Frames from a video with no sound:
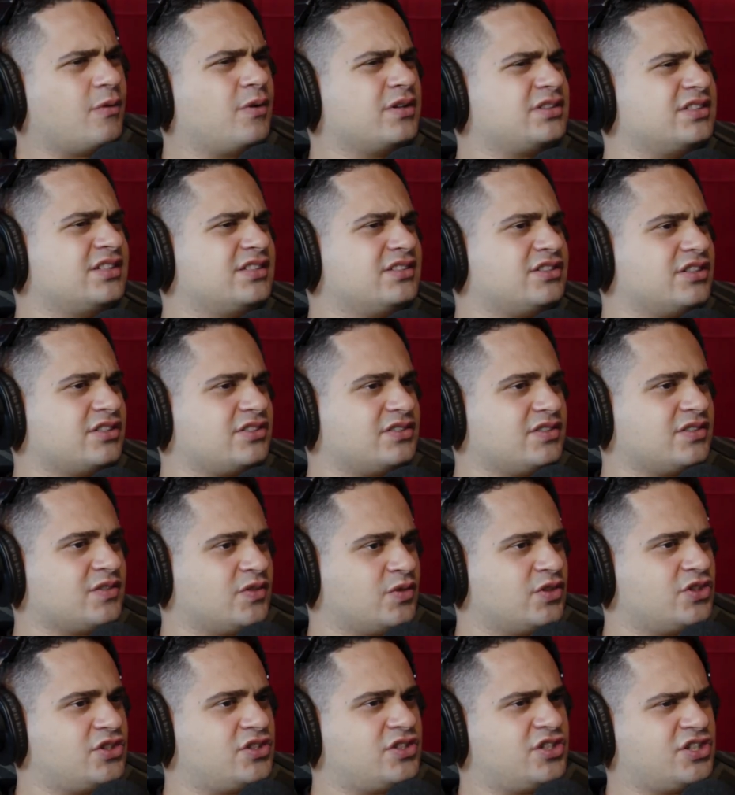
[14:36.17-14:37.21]
wasn't just
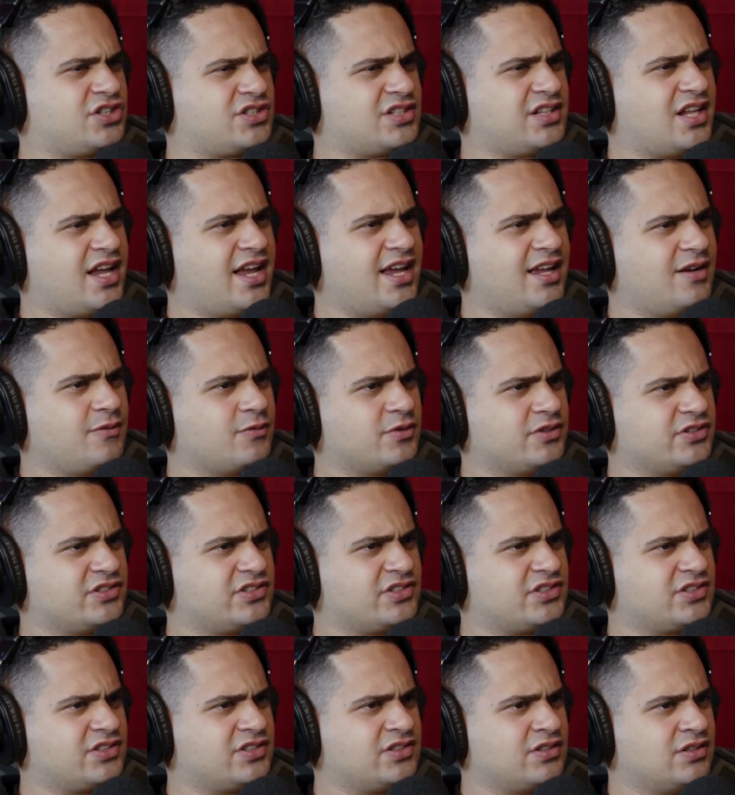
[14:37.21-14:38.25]
Ghislaine
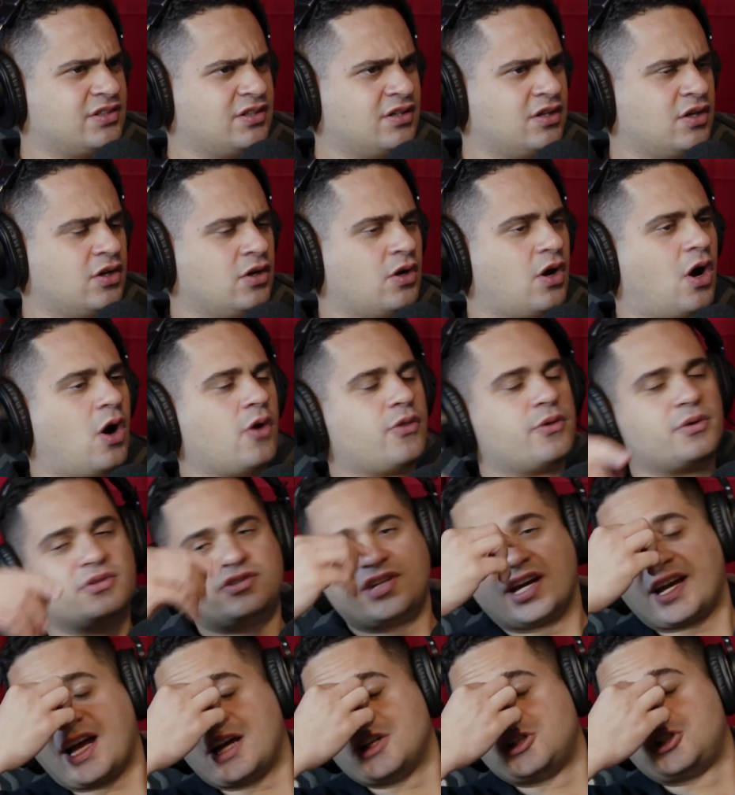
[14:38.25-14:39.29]
was. Oh, there was
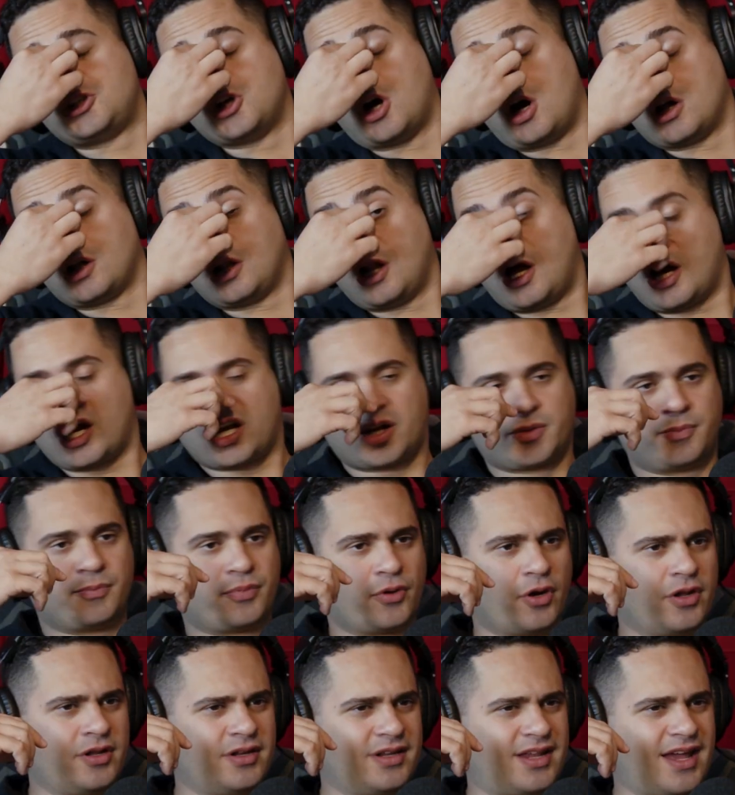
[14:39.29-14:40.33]
that guy Jean-Luc
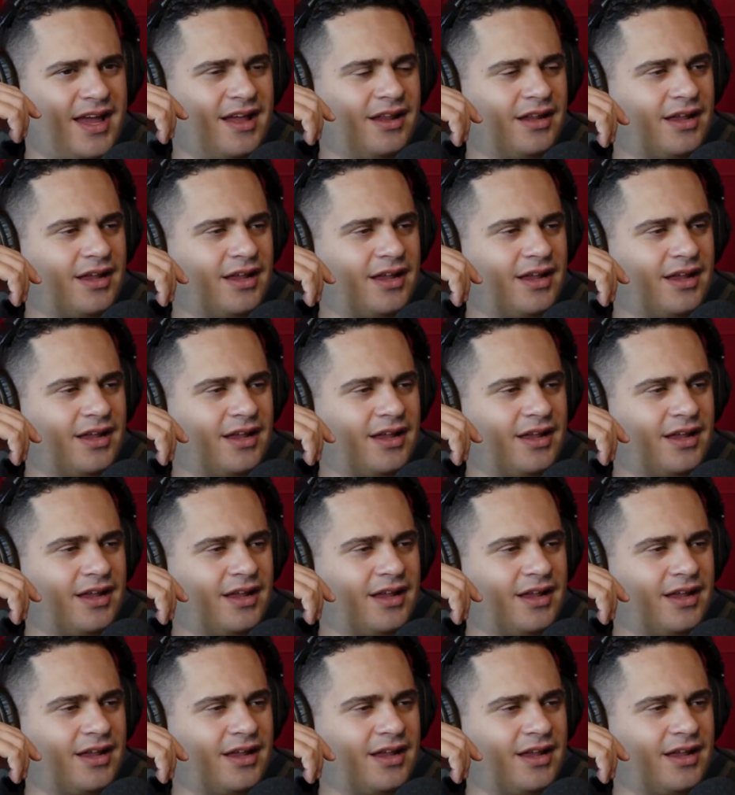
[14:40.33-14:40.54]
Brundel.